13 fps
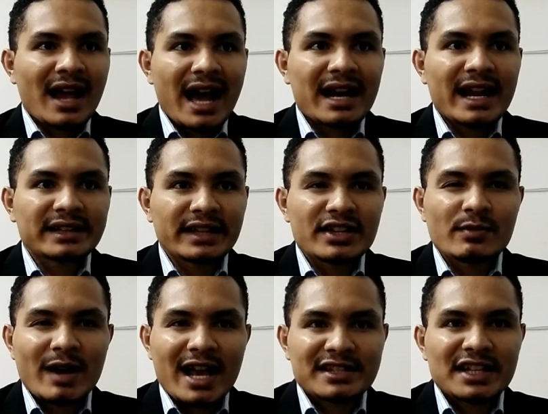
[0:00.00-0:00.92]
Unlike
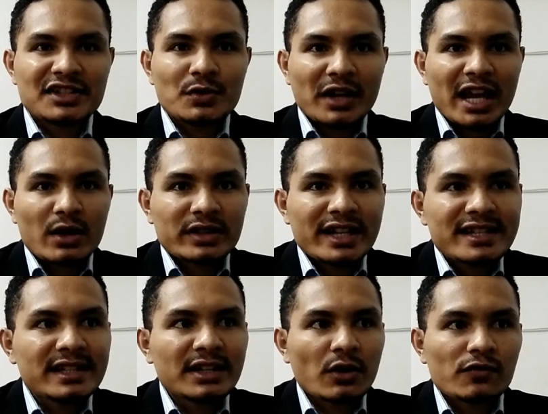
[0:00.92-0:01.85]
tangible assets, you cannot
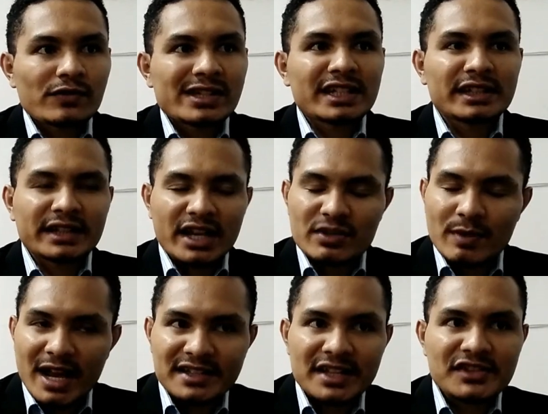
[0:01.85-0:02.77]
easily convert
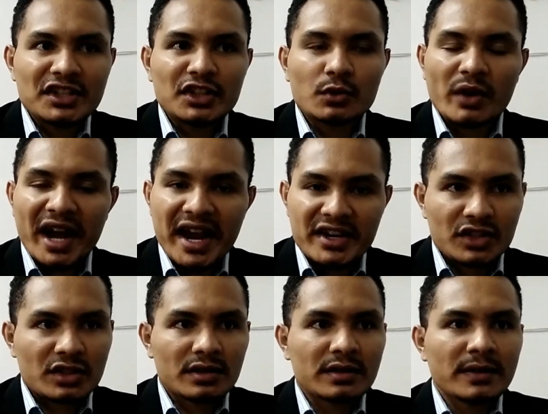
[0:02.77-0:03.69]
intangible assets into
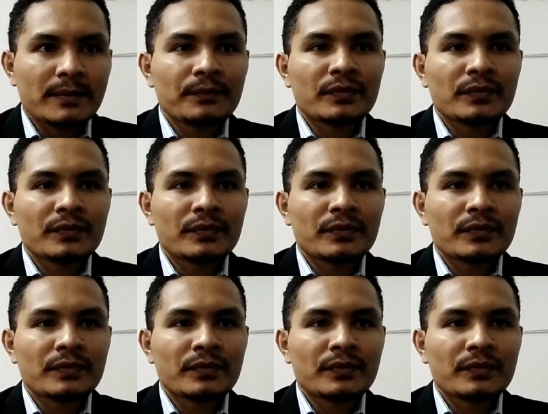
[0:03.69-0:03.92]
cash.